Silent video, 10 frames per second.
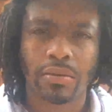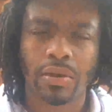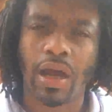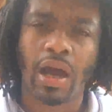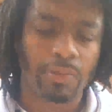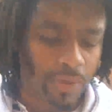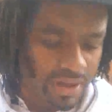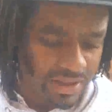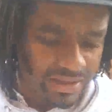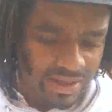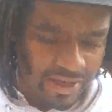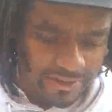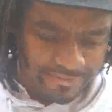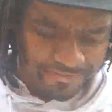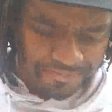Nah, but what did he say?
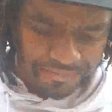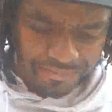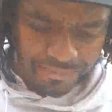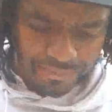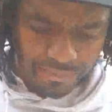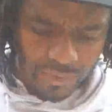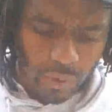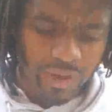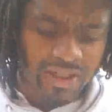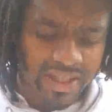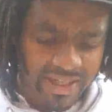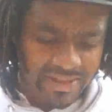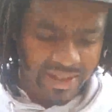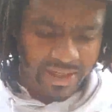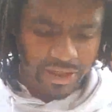What did they
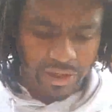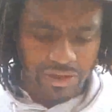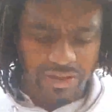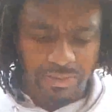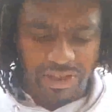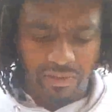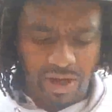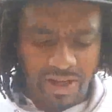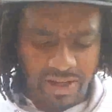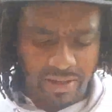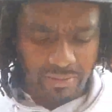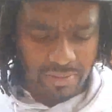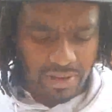say? Cush, Mitzrayim,